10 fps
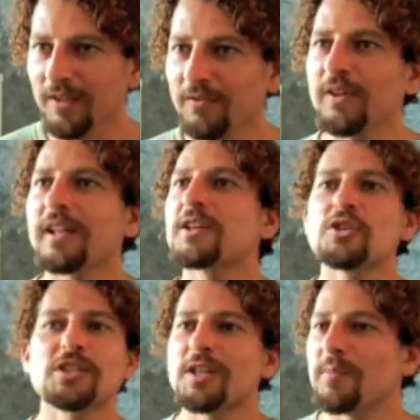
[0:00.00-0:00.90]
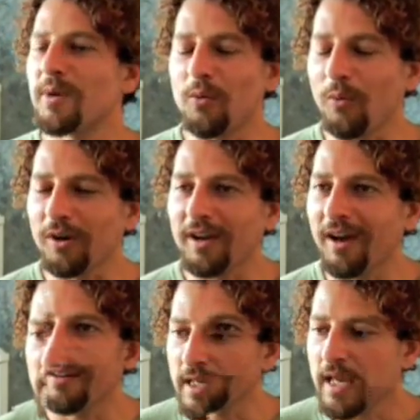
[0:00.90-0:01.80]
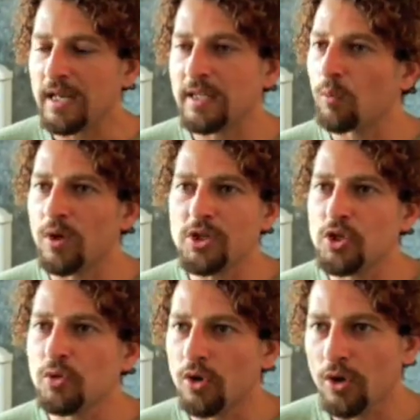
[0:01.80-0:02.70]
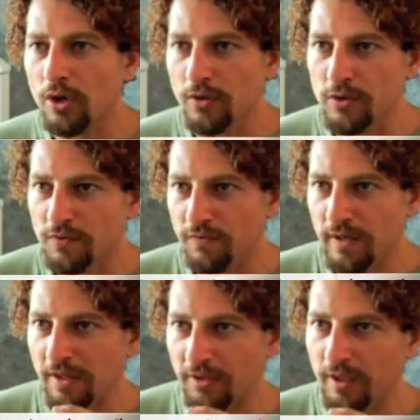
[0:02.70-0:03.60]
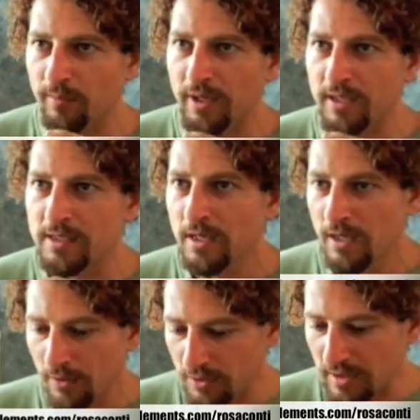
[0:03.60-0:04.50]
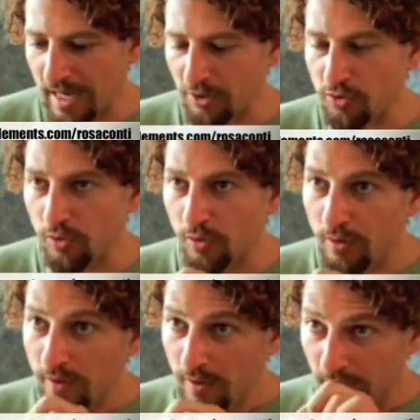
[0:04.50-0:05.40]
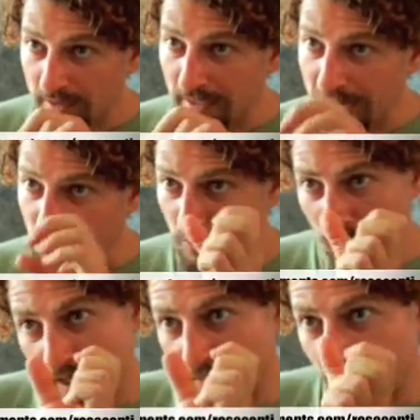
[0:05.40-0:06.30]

You feel like you just did a big workout. Once you cook those phenethylamines, it's a natural kind